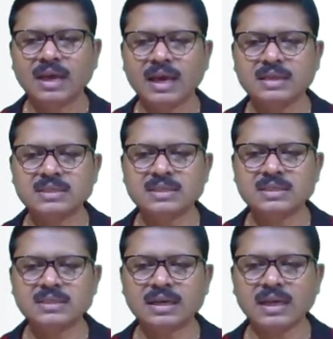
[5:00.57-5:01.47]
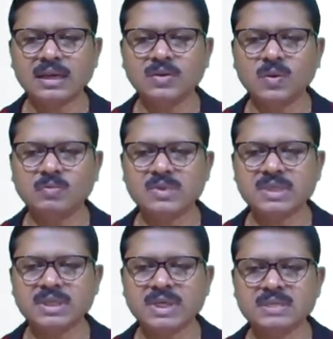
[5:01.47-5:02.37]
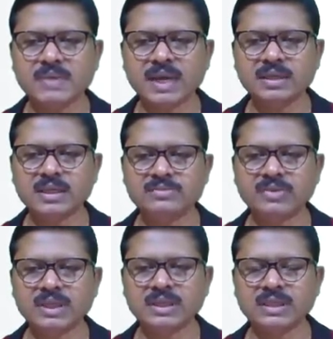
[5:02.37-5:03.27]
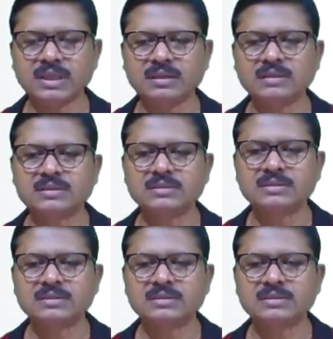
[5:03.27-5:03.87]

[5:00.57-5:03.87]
As this is the inhomogeneous magnetic field here,